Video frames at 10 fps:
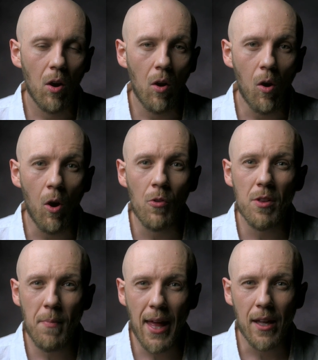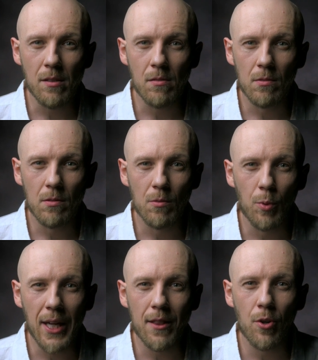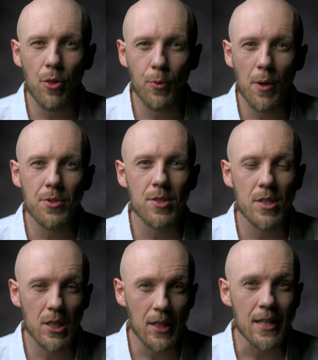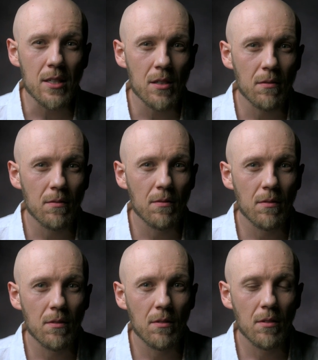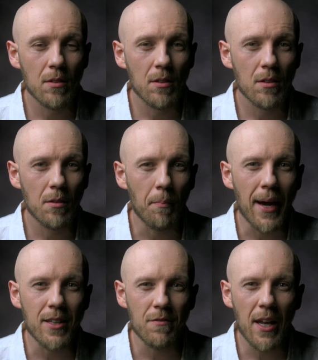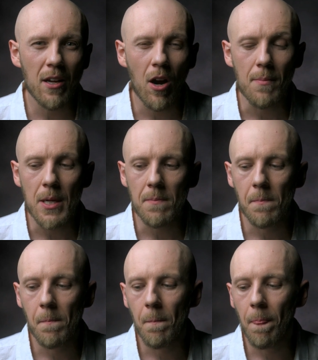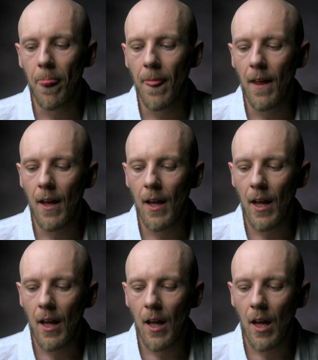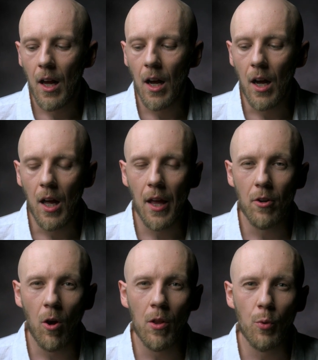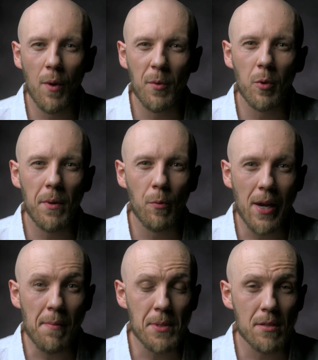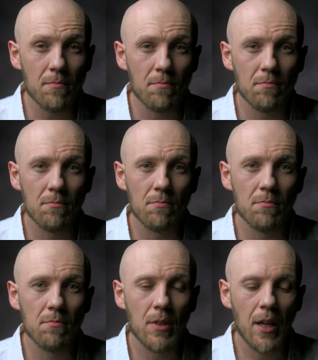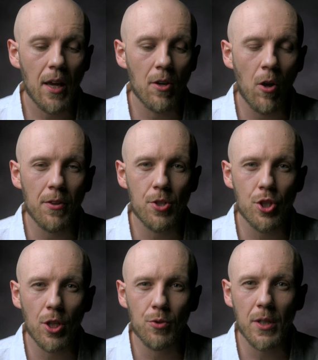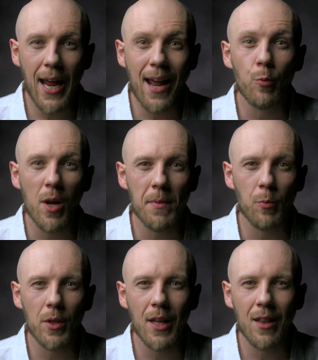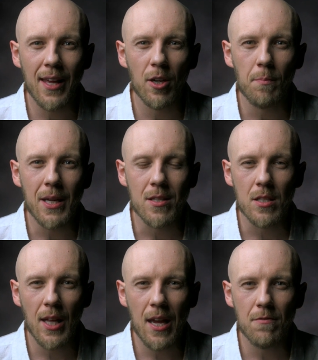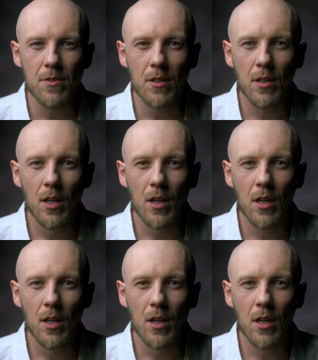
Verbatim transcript: all the men would get their throats slit by the invading army, and all the women would be raped, and all the children and women would then later be enslaved